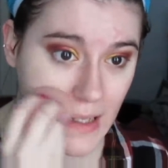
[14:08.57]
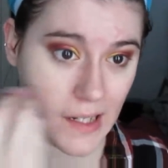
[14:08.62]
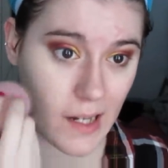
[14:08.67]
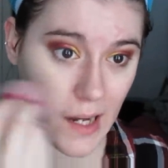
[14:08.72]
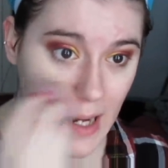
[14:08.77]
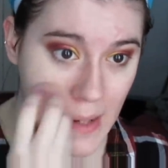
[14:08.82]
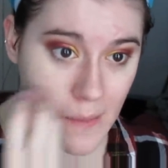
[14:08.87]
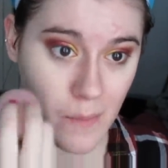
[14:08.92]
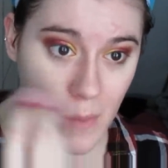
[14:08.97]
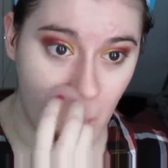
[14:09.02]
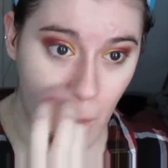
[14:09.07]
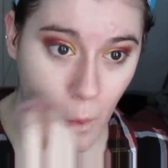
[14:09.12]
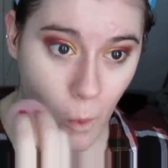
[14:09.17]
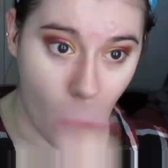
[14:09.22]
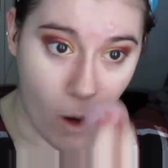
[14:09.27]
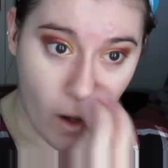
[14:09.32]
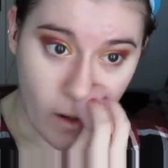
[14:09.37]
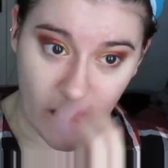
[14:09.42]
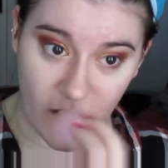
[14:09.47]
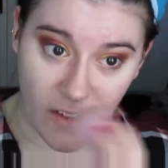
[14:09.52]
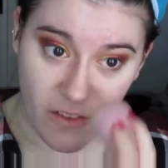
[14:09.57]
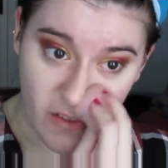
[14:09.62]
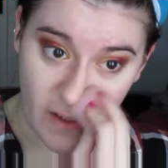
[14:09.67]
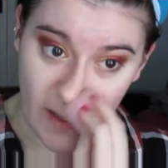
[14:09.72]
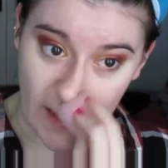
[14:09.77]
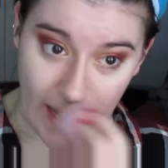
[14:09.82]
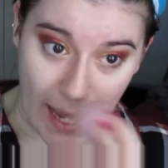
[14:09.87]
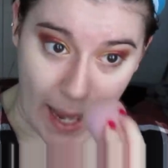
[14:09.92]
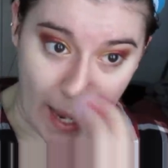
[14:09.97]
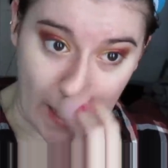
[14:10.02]
Like, I am a water
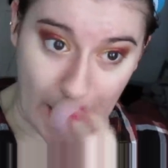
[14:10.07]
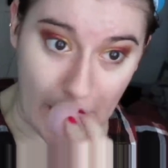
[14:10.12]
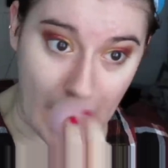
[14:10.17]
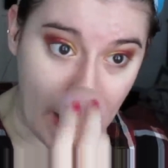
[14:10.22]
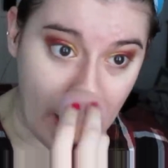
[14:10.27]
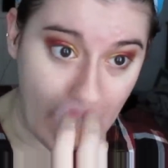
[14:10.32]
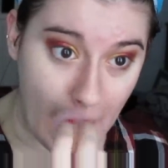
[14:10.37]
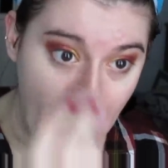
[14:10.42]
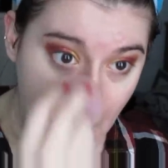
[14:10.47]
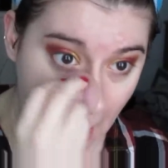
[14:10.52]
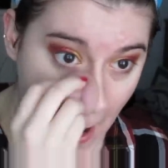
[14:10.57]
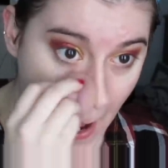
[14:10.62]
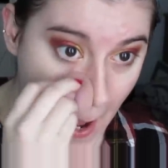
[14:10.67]
fanatic.